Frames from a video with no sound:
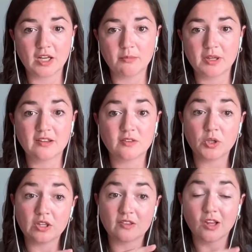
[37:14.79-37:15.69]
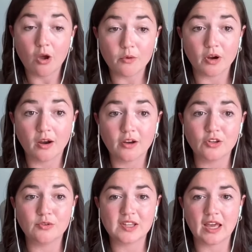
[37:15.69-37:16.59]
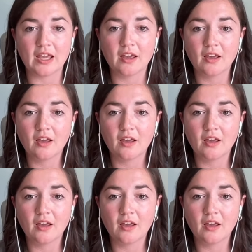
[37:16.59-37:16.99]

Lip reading: Because when it's lower, you say,